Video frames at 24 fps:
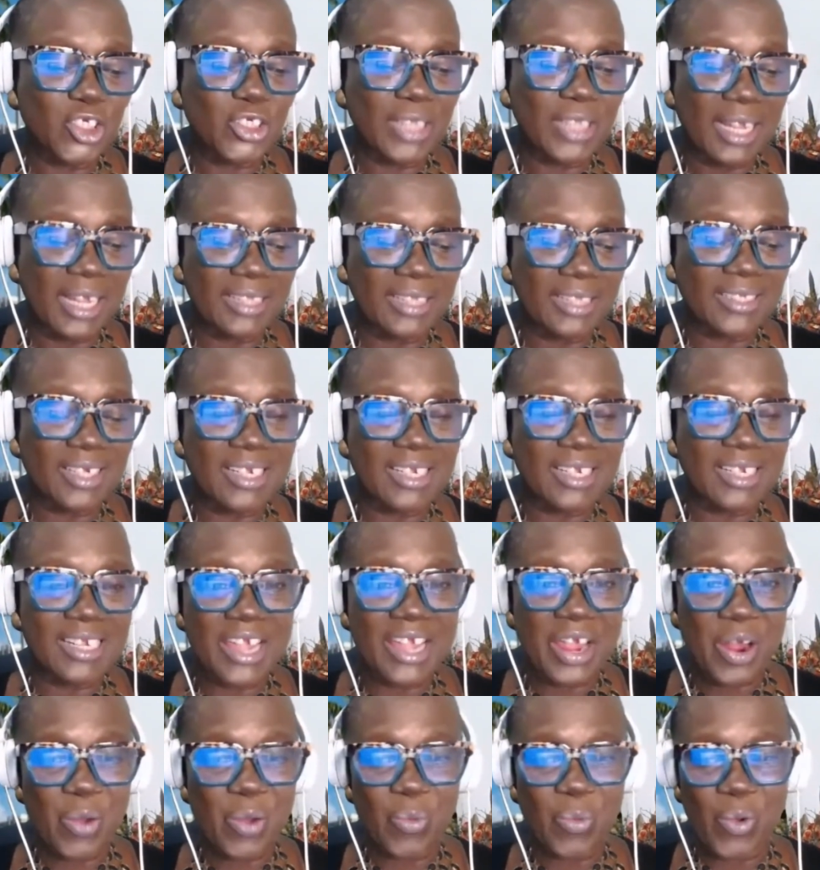Sheldon
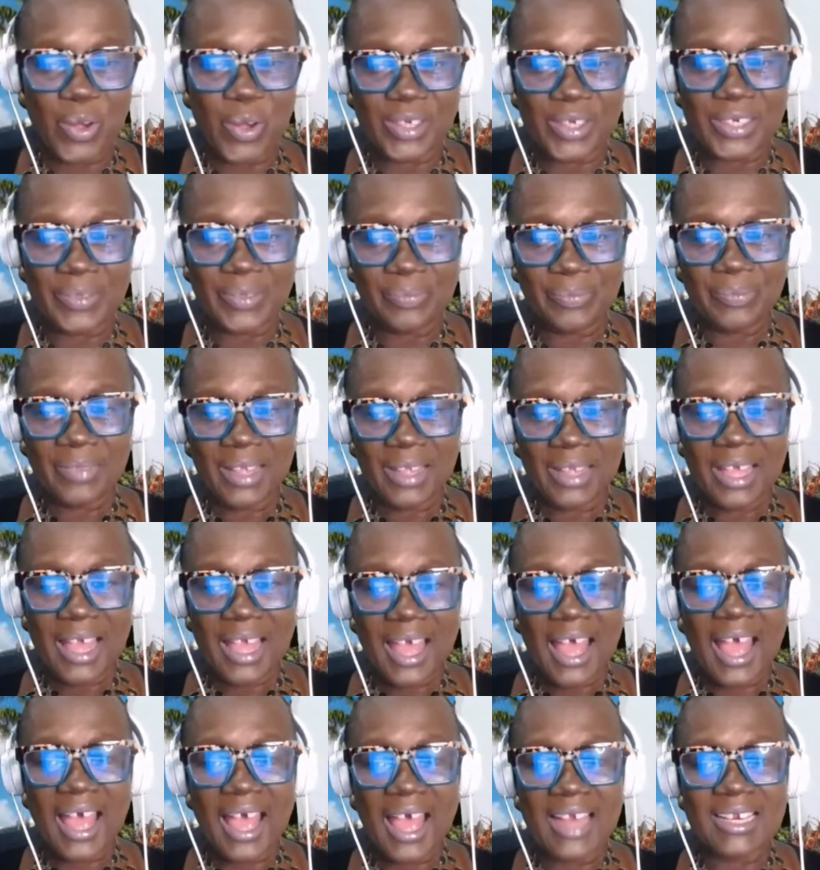Yearwood,
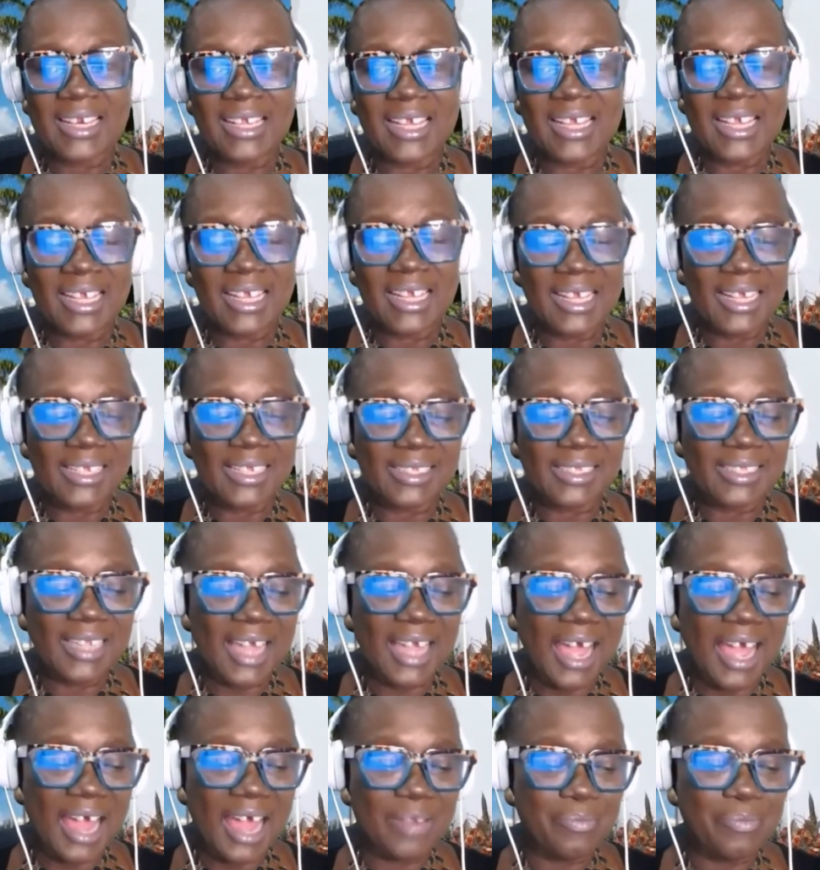and he is
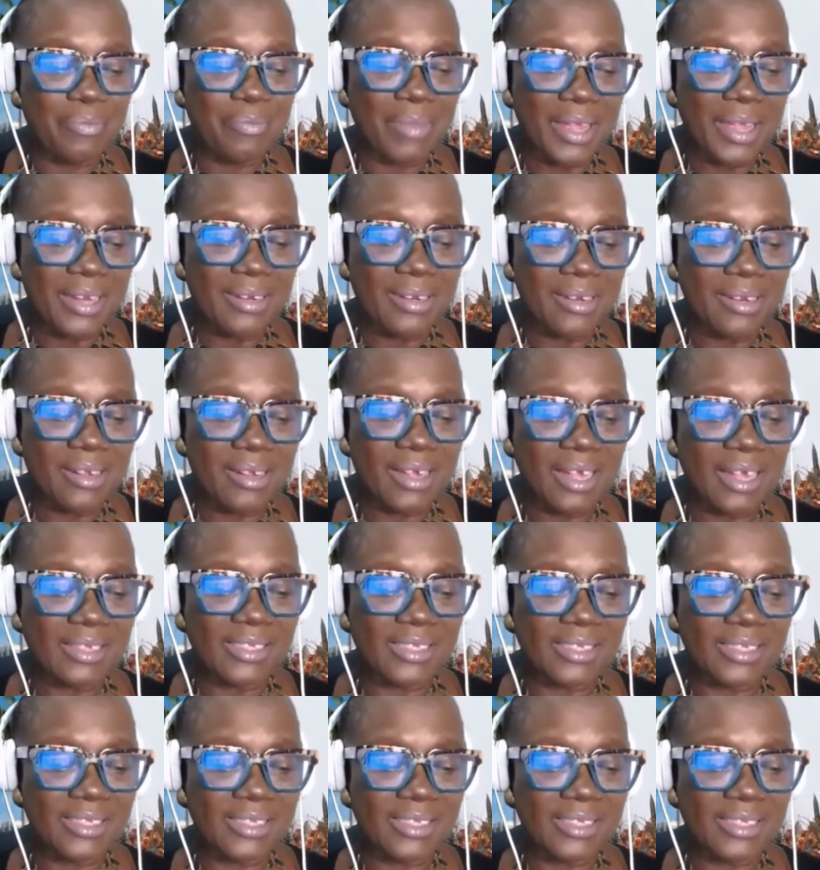the admin
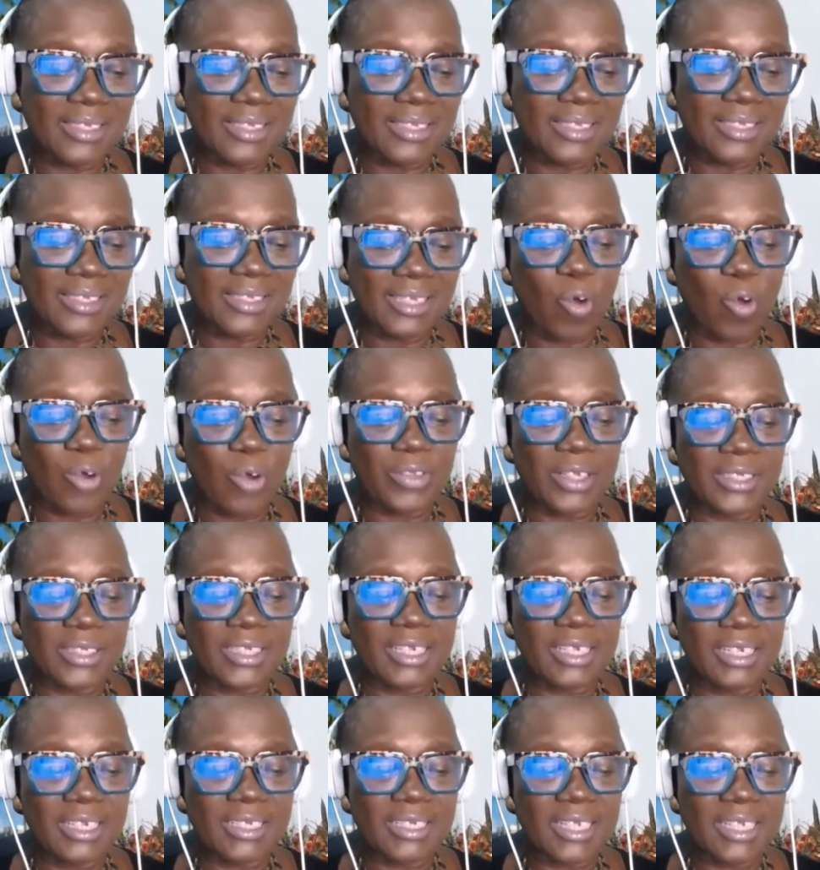assistant for the
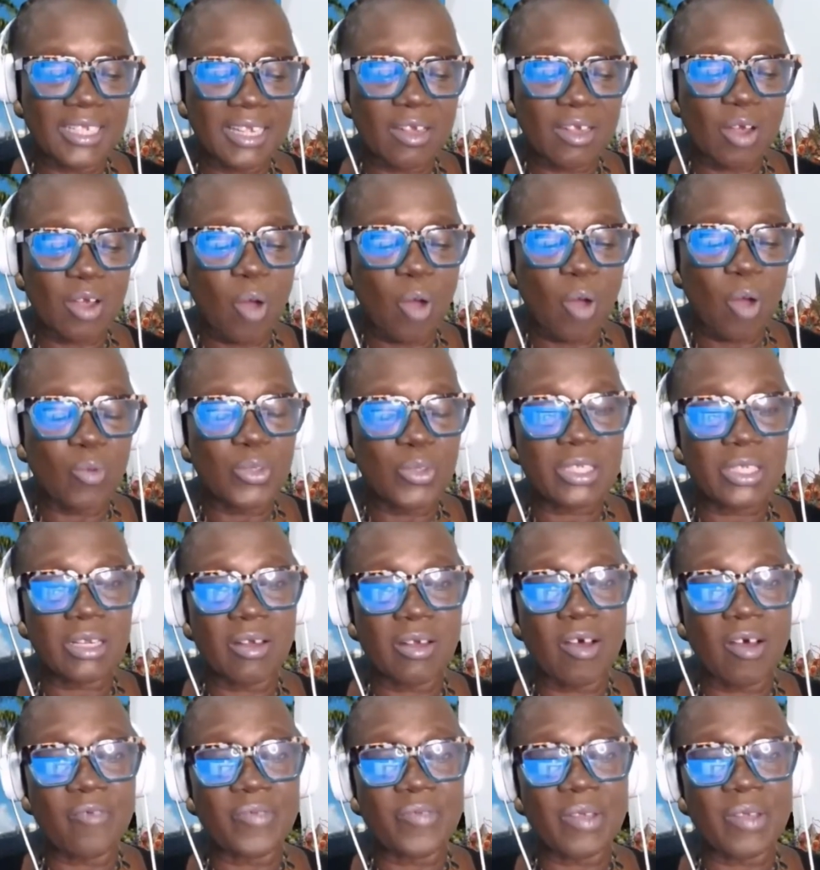TT
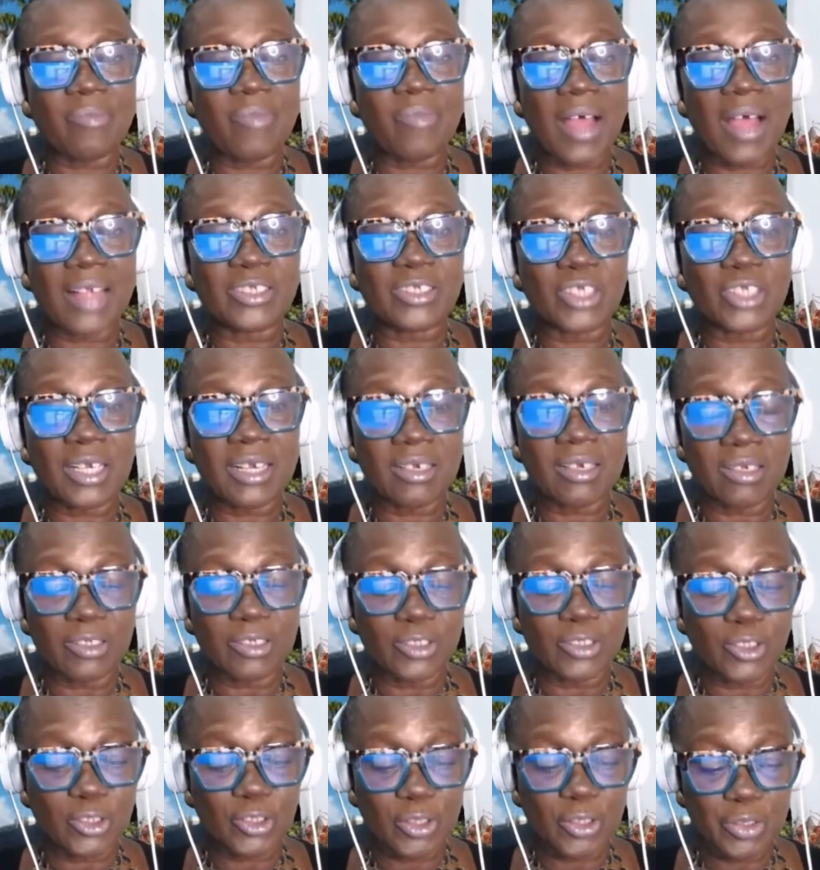Council of
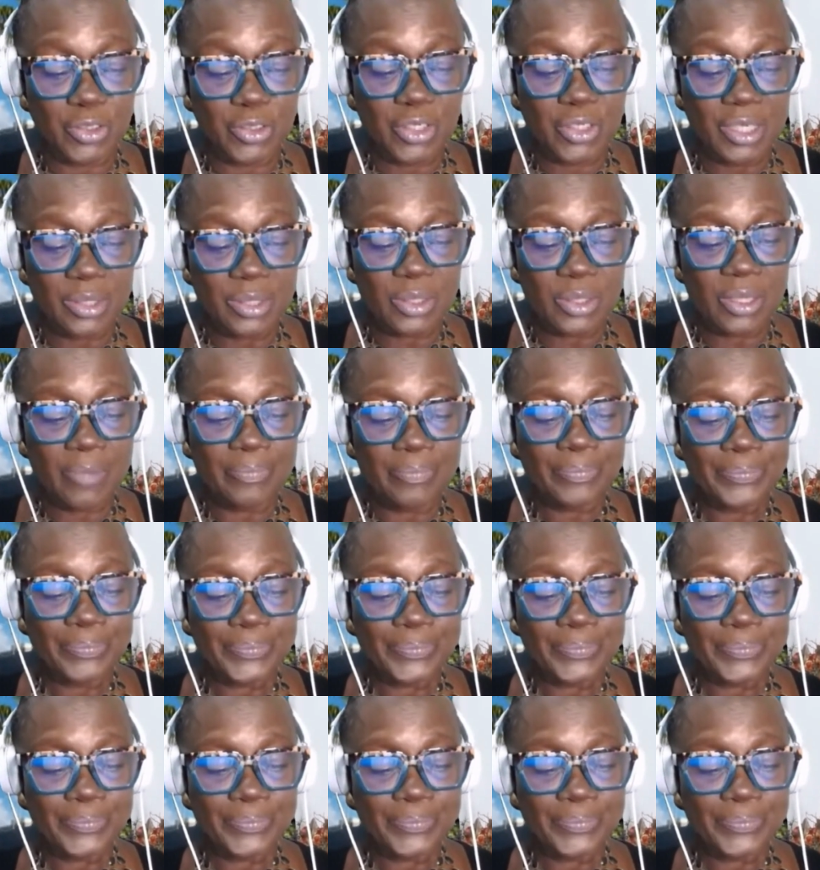Evangelical Churches.